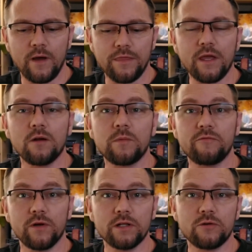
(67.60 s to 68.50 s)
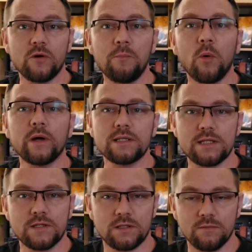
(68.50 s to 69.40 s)
thought it'd be fun to do a point
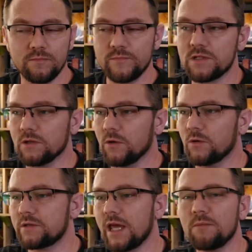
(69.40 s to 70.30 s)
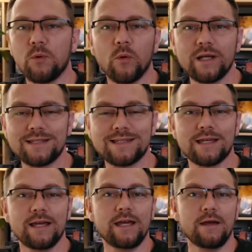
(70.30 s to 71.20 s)
system. So 10 points
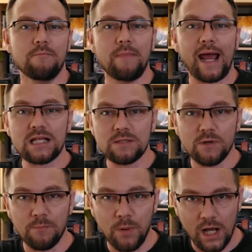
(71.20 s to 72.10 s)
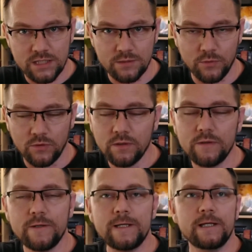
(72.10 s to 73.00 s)
maximum possible.
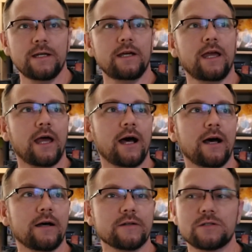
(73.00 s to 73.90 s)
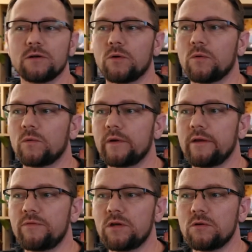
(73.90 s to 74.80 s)
So
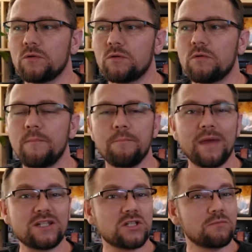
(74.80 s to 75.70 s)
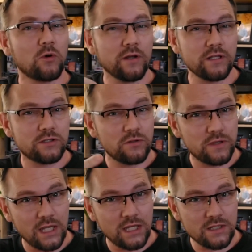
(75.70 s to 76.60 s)
if you mention more than 2
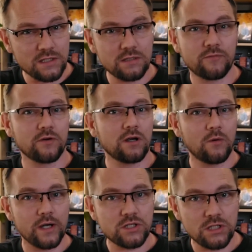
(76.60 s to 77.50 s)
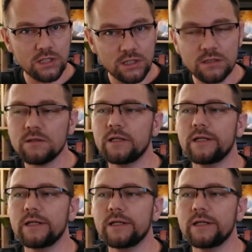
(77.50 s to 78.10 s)
things for a question,